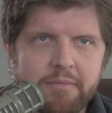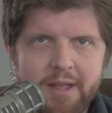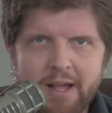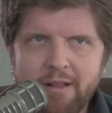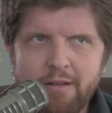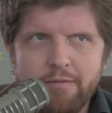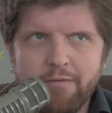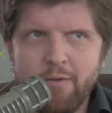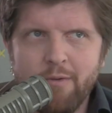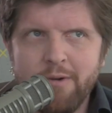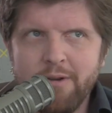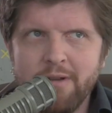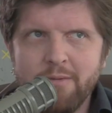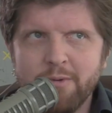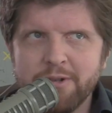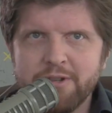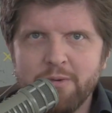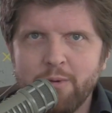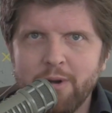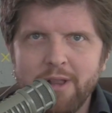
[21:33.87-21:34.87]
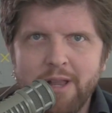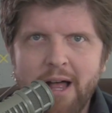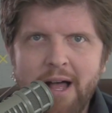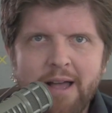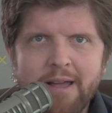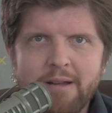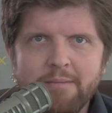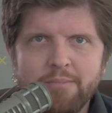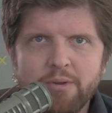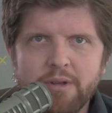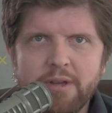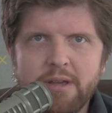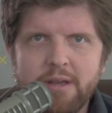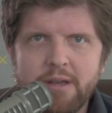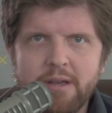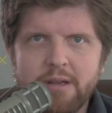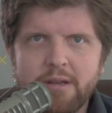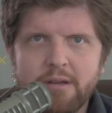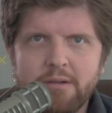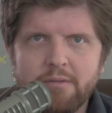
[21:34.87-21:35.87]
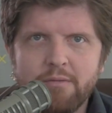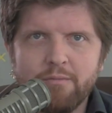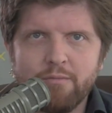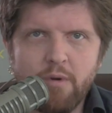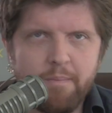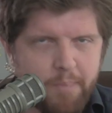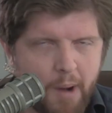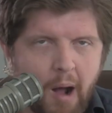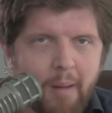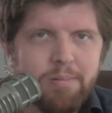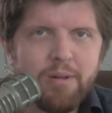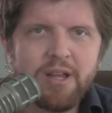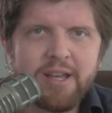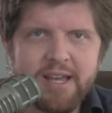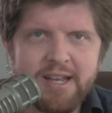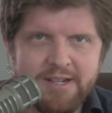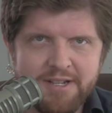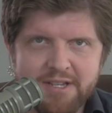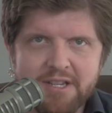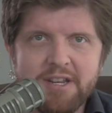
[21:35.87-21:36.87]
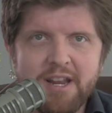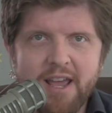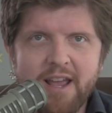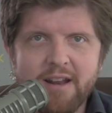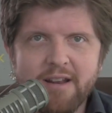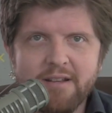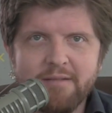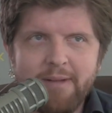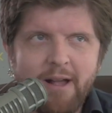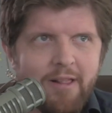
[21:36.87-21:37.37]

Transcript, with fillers: California was a reliably Republican state.